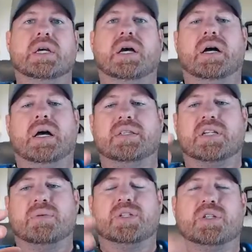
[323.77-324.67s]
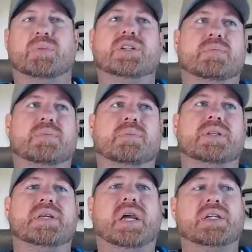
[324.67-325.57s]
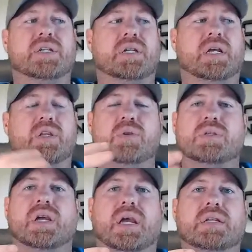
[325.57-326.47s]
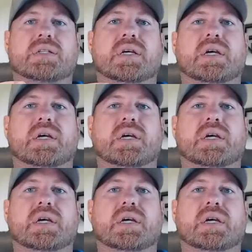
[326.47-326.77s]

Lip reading: It's going to be so much implementation and use case